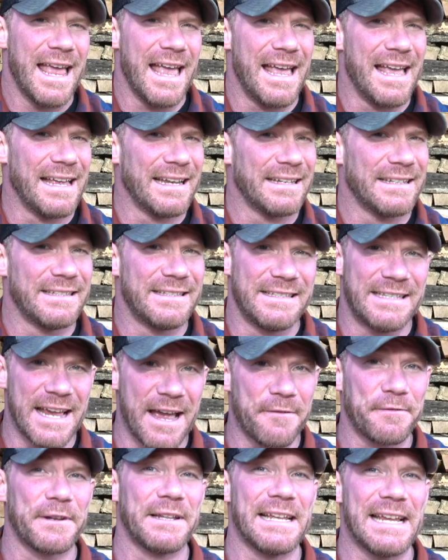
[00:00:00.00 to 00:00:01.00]
and
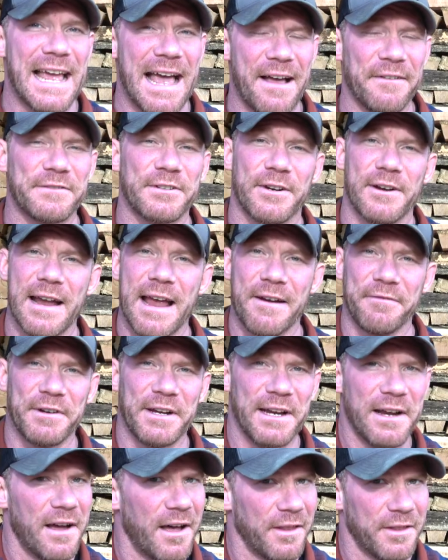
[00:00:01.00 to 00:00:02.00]
definitely after
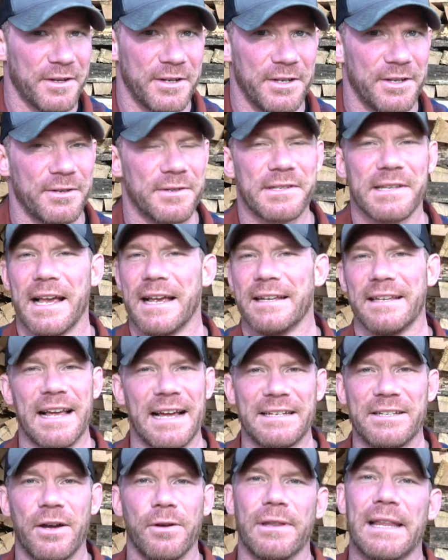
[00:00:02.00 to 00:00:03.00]
every other use. I
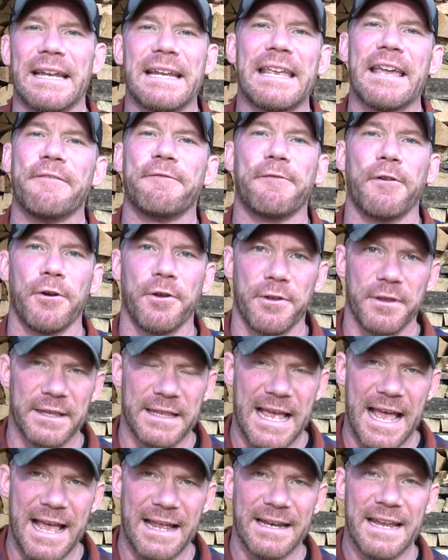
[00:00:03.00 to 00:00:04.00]
don't let it get further
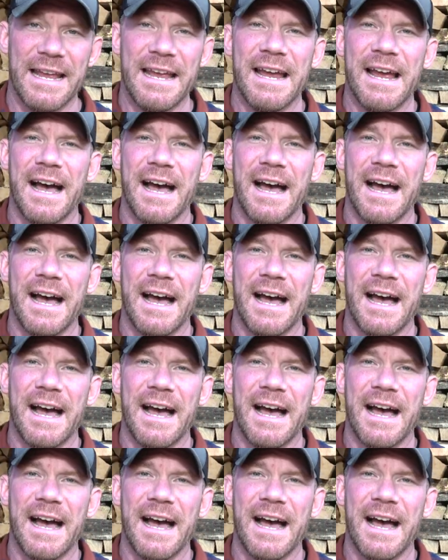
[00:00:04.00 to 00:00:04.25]
than that.